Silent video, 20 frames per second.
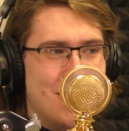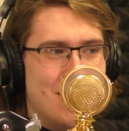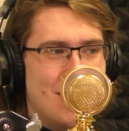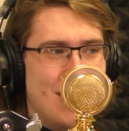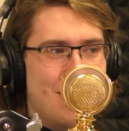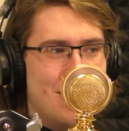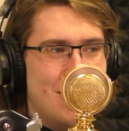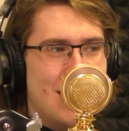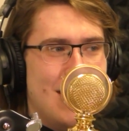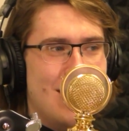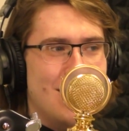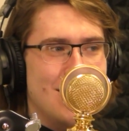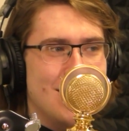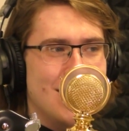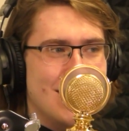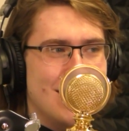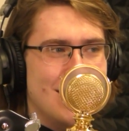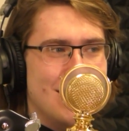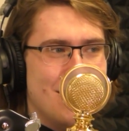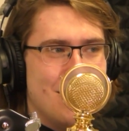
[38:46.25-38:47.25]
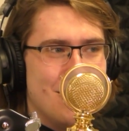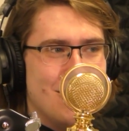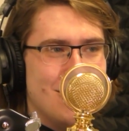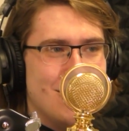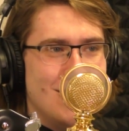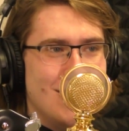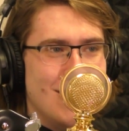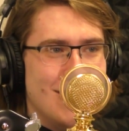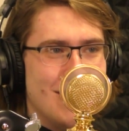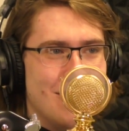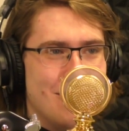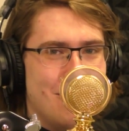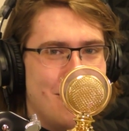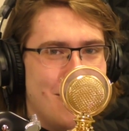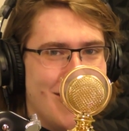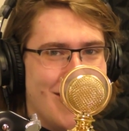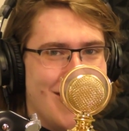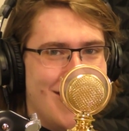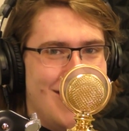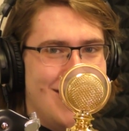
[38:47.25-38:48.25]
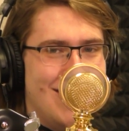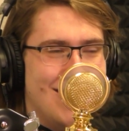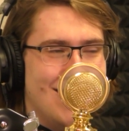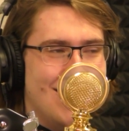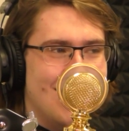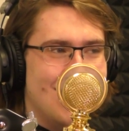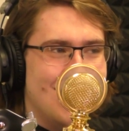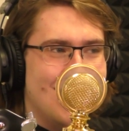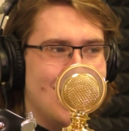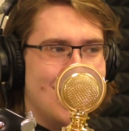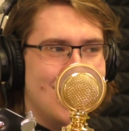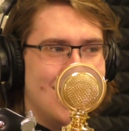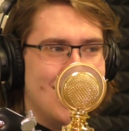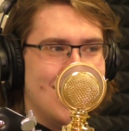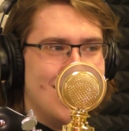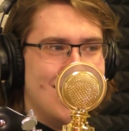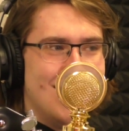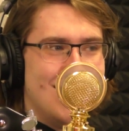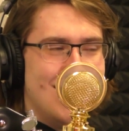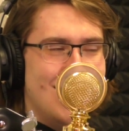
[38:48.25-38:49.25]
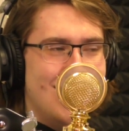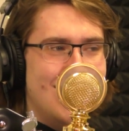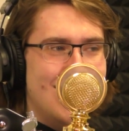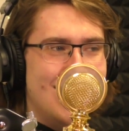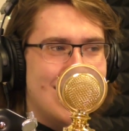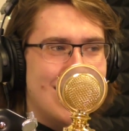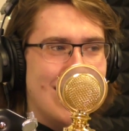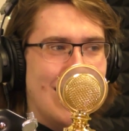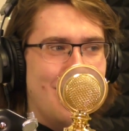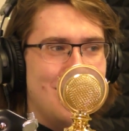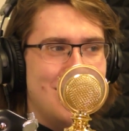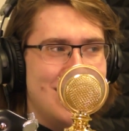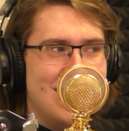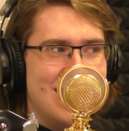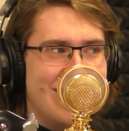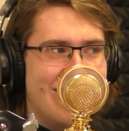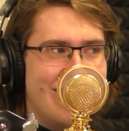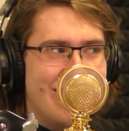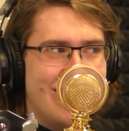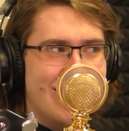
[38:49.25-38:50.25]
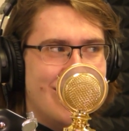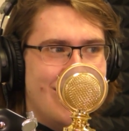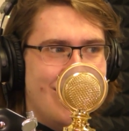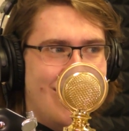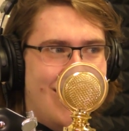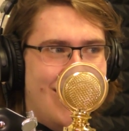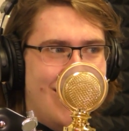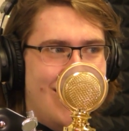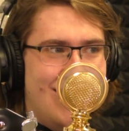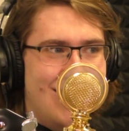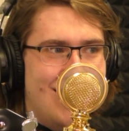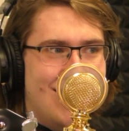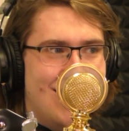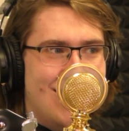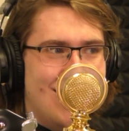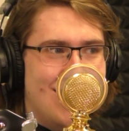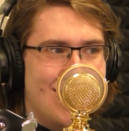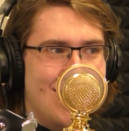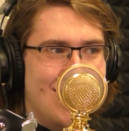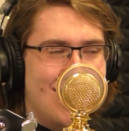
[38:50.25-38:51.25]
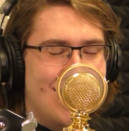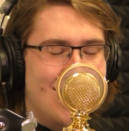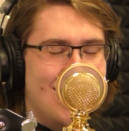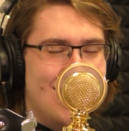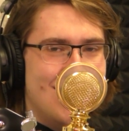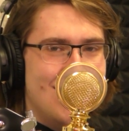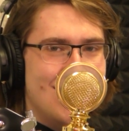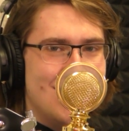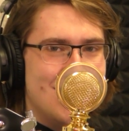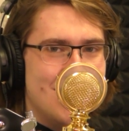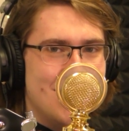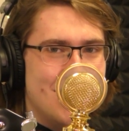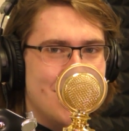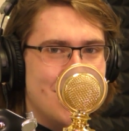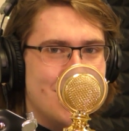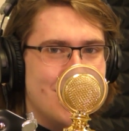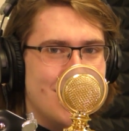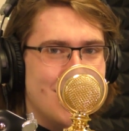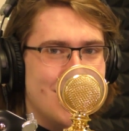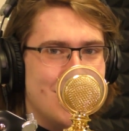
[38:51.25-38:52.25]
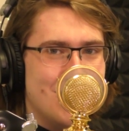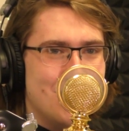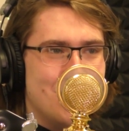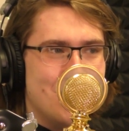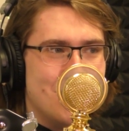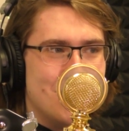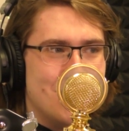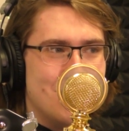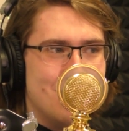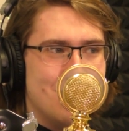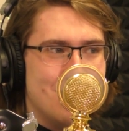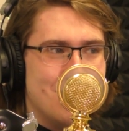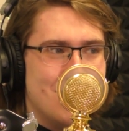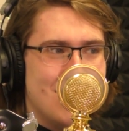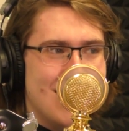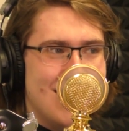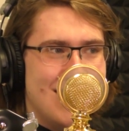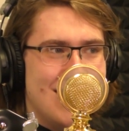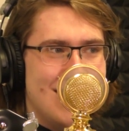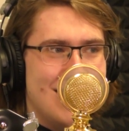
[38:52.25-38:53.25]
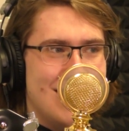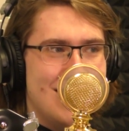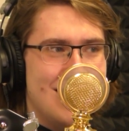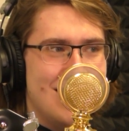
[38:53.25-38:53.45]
Every now and then he'd throw in like a fucking... I like Kevin Nealon a lot. He's another like Norm guy.